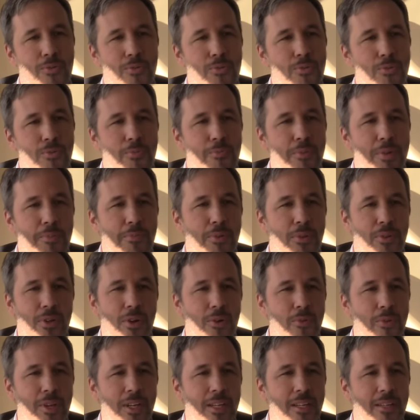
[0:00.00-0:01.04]
who people
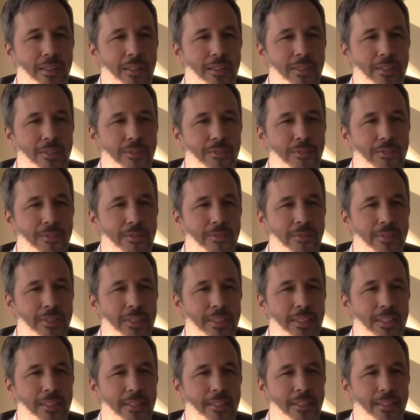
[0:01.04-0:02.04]
are really are, you know. Mm -hmm.